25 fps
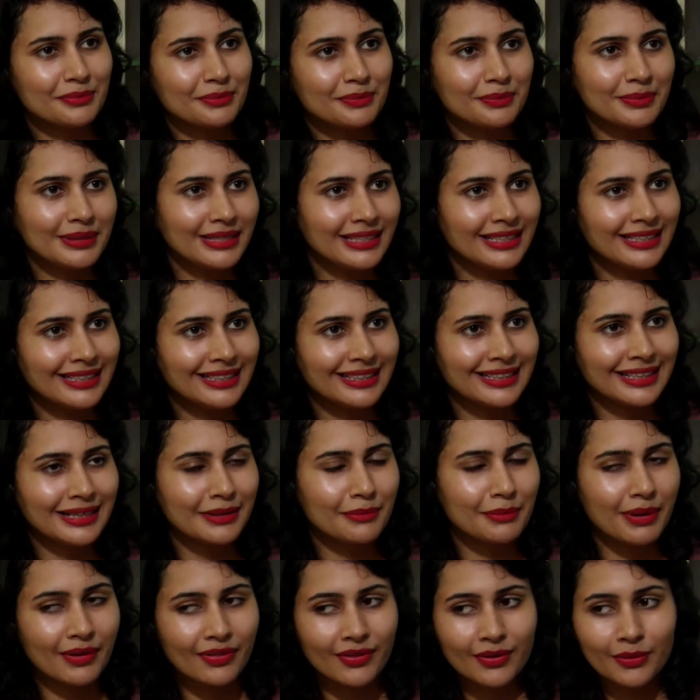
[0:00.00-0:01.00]
being
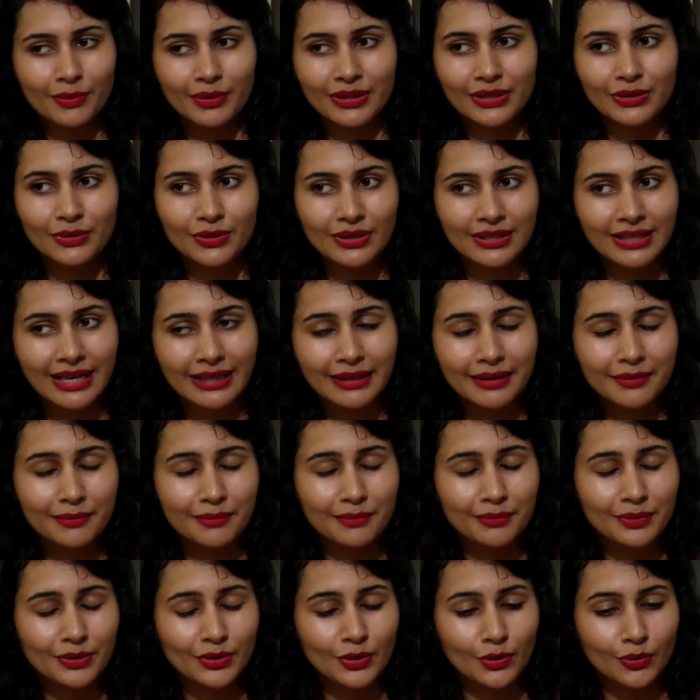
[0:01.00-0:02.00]
a mother, when you can,
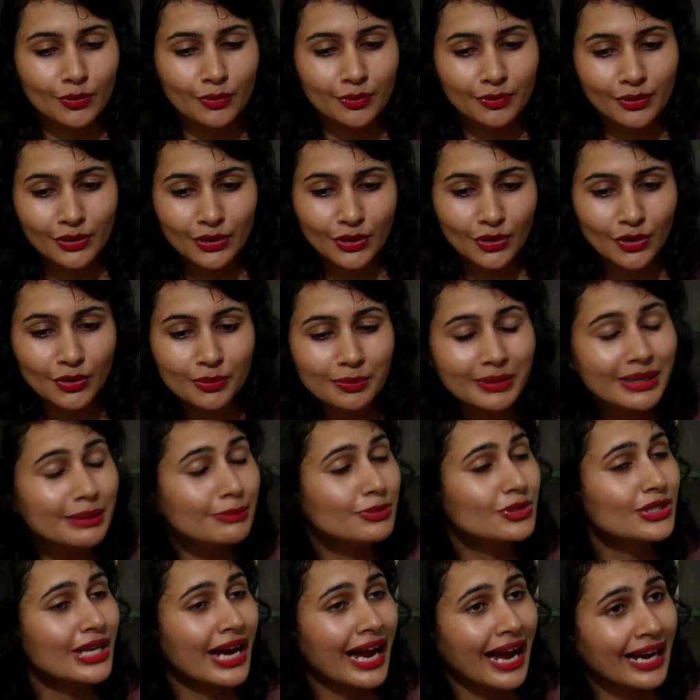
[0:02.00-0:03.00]
you're going to be
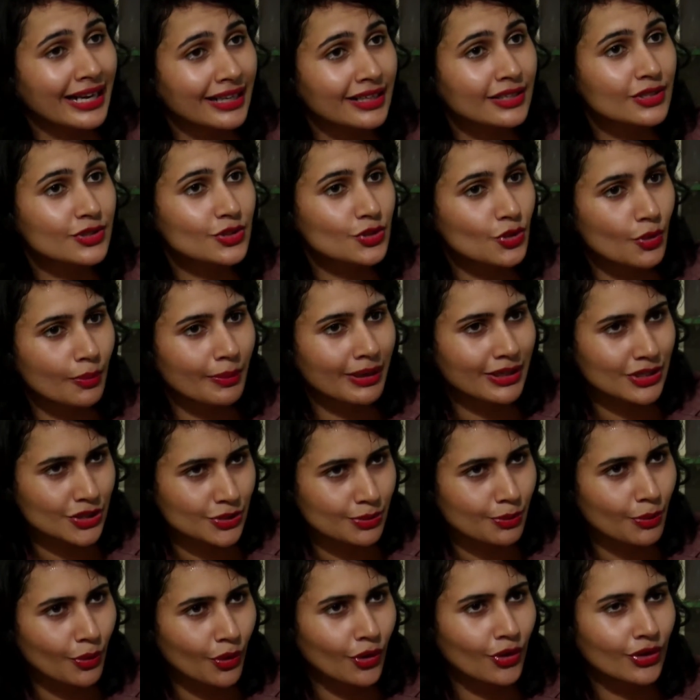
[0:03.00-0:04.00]
able to handle so
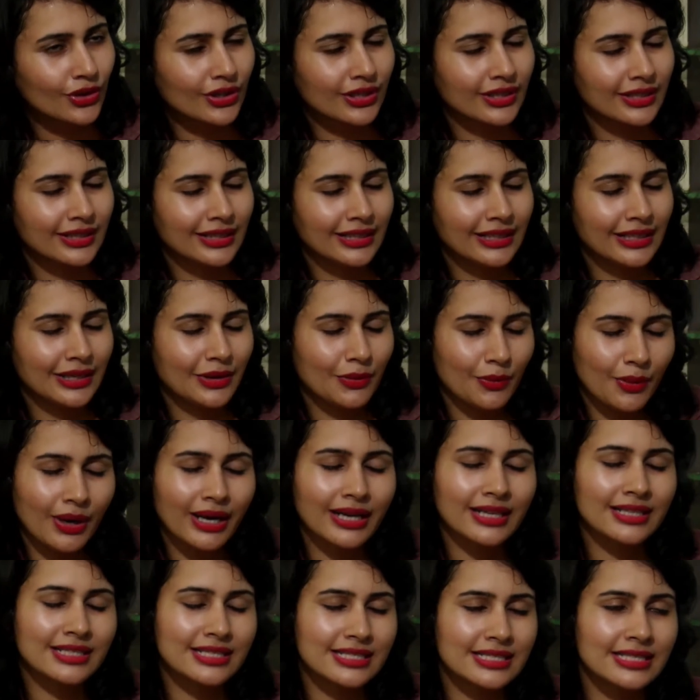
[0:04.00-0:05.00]
much more
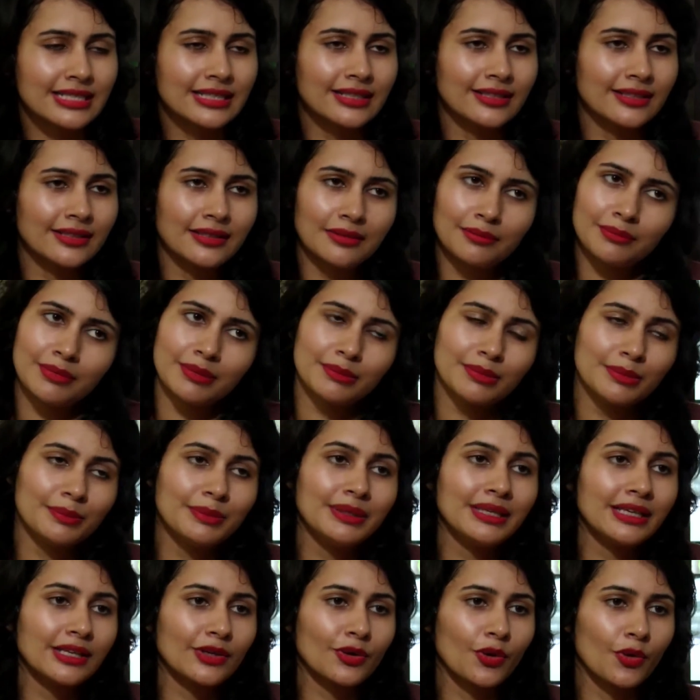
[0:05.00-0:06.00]
while still maybe
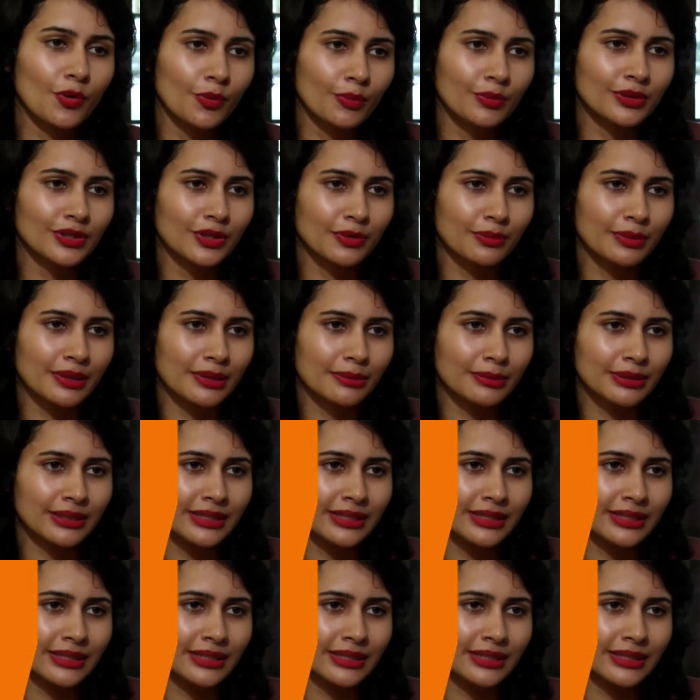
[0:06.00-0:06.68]
being at home with your baby.